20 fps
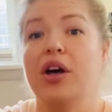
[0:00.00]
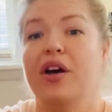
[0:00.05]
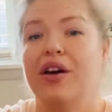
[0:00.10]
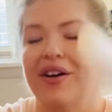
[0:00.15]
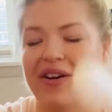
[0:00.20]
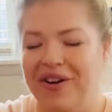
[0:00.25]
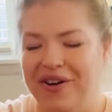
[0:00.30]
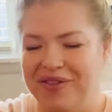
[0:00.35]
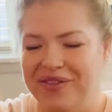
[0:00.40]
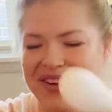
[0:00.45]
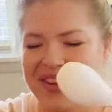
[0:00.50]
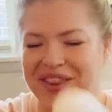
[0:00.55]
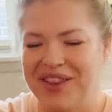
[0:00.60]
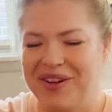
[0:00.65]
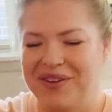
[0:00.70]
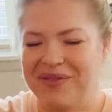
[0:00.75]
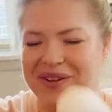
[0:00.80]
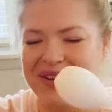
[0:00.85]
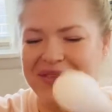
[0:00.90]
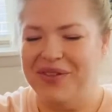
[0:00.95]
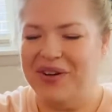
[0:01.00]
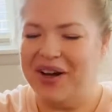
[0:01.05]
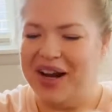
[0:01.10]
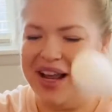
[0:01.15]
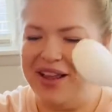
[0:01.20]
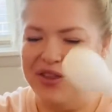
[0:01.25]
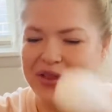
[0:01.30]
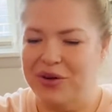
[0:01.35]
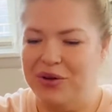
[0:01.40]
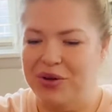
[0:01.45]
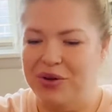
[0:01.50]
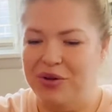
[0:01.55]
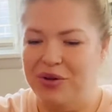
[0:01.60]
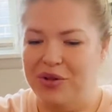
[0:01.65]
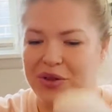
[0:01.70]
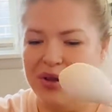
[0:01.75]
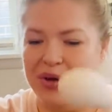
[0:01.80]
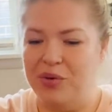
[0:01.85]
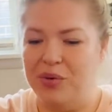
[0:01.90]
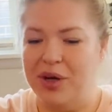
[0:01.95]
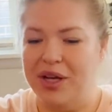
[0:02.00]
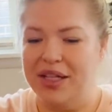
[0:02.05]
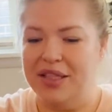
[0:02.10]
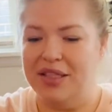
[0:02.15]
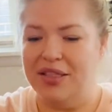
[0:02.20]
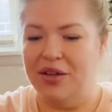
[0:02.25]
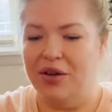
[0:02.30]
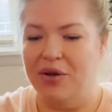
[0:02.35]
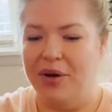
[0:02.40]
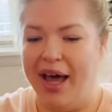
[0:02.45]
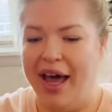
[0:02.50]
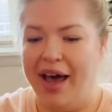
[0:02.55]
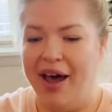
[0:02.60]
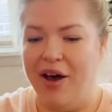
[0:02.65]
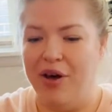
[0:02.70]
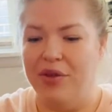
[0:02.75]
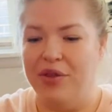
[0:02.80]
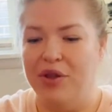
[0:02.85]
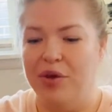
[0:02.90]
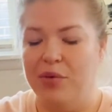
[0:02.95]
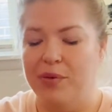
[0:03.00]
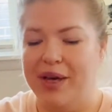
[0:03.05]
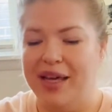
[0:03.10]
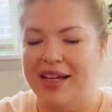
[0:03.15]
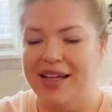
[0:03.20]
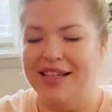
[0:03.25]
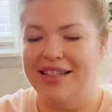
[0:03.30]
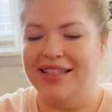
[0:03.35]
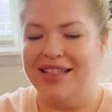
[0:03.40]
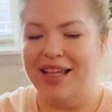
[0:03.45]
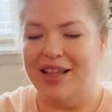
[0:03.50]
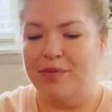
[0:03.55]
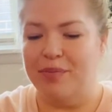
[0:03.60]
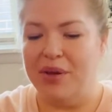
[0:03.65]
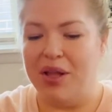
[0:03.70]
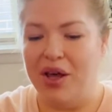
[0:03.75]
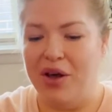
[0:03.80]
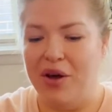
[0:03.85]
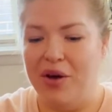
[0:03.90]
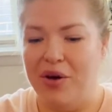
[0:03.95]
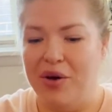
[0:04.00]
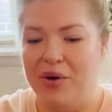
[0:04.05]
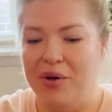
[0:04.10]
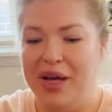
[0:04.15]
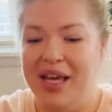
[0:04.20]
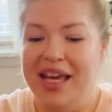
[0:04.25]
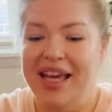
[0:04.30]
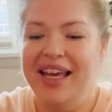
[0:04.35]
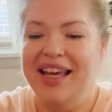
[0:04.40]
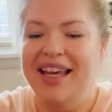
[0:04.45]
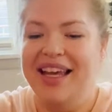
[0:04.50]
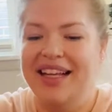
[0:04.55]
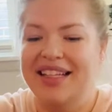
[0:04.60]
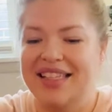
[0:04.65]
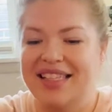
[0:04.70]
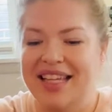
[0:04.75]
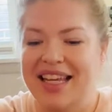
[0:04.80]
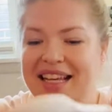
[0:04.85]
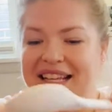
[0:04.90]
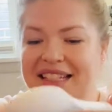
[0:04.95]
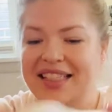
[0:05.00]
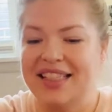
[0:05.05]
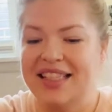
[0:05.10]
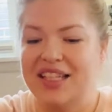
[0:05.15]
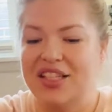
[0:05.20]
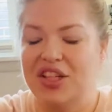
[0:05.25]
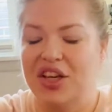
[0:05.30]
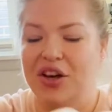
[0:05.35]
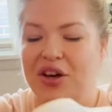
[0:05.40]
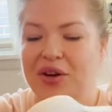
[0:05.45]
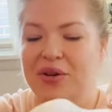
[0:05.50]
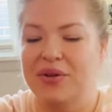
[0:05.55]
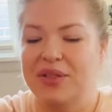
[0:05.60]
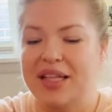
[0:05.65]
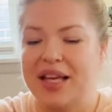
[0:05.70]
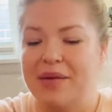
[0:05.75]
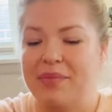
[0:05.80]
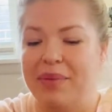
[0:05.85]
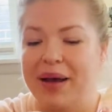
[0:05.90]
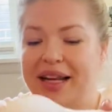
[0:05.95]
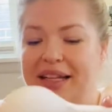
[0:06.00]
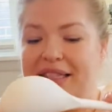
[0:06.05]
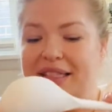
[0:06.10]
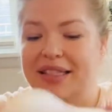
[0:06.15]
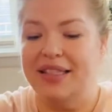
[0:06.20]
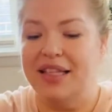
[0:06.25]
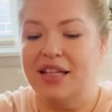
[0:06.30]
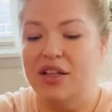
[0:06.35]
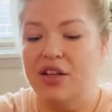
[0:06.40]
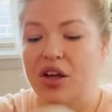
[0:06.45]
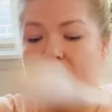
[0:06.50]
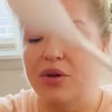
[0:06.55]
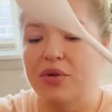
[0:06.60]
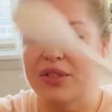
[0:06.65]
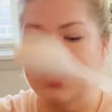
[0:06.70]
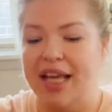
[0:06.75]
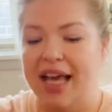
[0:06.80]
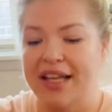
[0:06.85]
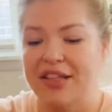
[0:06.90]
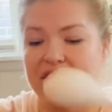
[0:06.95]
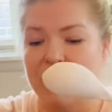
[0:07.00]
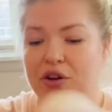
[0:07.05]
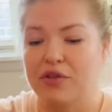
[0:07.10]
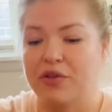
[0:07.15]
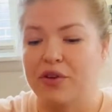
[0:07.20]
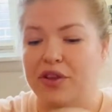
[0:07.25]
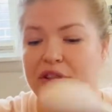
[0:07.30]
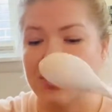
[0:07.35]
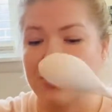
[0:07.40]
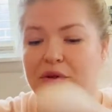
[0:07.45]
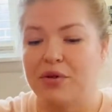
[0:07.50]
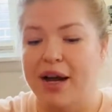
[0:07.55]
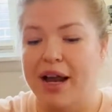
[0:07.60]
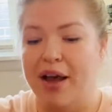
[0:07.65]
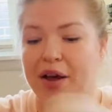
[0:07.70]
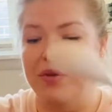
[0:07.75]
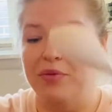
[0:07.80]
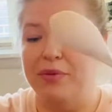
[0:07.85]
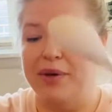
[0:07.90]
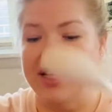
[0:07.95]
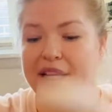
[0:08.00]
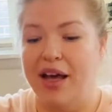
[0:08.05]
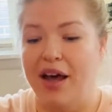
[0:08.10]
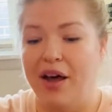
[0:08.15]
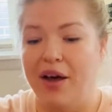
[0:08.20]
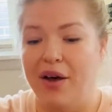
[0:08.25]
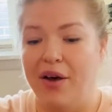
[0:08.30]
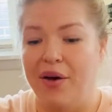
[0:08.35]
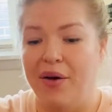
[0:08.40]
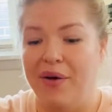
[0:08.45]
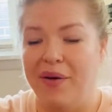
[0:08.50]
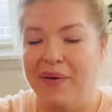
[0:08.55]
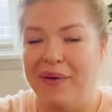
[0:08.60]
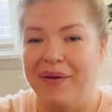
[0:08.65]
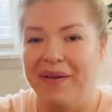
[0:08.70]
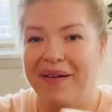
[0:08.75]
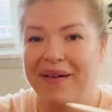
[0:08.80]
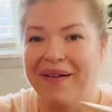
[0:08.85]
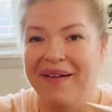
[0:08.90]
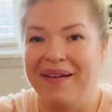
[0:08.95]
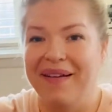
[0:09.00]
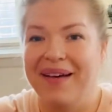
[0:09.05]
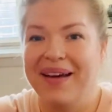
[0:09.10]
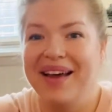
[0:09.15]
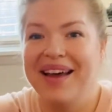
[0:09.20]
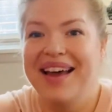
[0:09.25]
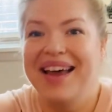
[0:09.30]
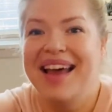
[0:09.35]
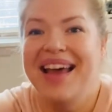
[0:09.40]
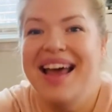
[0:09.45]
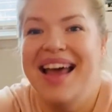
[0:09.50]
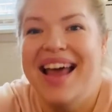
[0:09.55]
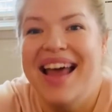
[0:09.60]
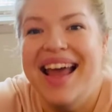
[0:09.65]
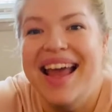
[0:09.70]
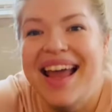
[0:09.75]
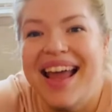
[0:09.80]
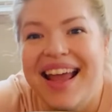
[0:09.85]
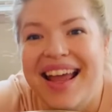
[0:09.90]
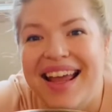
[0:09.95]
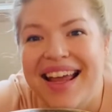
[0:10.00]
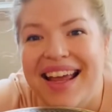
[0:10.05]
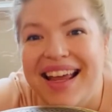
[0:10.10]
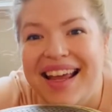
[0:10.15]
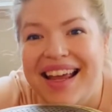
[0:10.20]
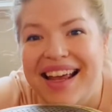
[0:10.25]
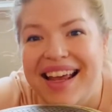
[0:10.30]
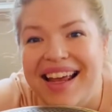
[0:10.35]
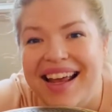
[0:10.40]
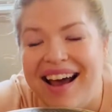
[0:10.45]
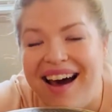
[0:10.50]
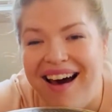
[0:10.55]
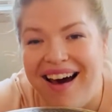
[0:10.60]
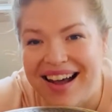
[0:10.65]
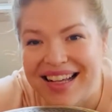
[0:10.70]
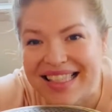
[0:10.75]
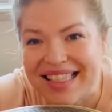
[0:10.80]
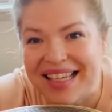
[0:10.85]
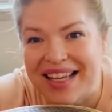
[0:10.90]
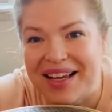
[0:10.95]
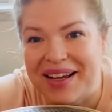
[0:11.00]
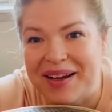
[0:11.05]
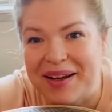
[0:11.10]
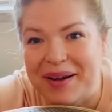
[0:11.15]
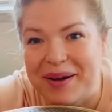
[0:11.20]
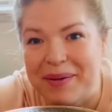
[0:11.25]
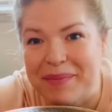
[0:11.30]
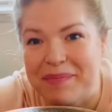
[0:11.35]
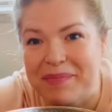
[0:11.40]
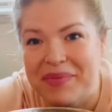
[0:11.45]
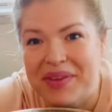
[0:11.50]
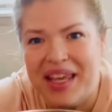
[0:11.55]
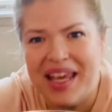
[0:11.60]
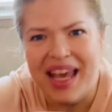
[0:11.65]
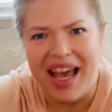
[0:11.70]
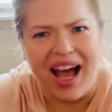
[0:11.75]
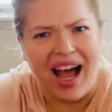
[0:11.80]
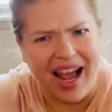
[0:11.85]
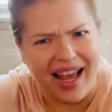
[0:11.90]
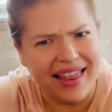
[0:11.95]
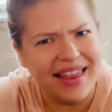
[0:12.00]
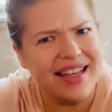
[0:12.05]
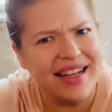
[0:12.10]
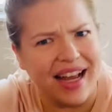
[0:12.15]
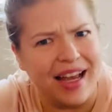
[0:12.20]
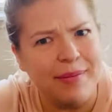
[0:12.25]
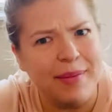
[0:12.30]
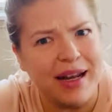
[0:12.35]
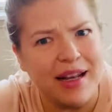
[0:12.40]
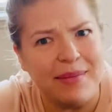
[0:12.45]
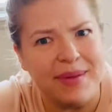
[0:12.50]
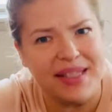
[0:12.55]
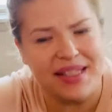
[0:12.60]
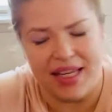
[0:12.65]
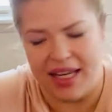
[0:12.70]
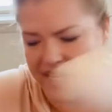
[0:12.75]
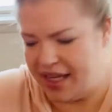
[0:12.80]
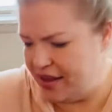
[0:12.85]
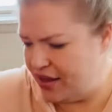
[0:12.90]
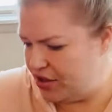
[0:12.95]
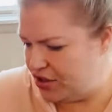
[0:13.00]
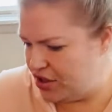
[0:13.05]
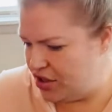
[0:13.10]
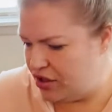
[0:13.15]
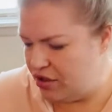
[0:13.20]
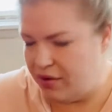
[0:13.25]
Over the river and through the woods, oh, how the wind doth blow. It stings the toes and bites the nose as over the ground we go. Hey, awesome. I think I made a mistake in there too.